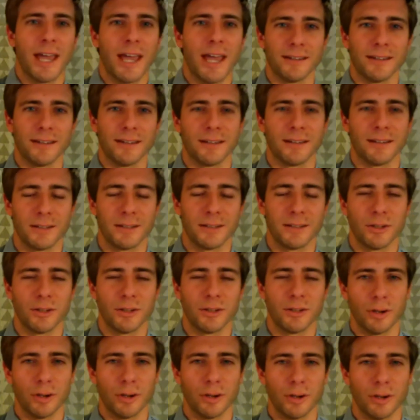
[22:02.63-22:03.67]
and
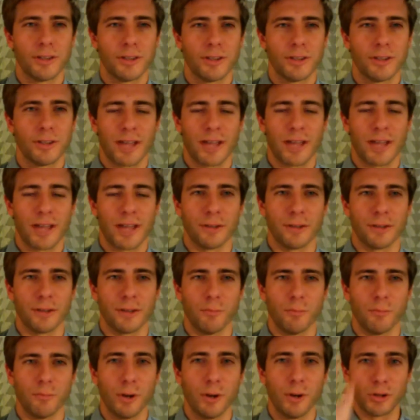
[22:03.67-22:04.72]
this kind
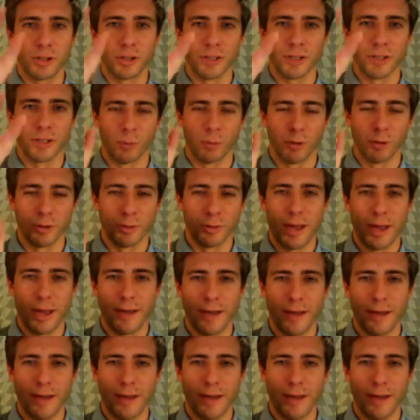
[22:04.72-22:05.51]
of motion where you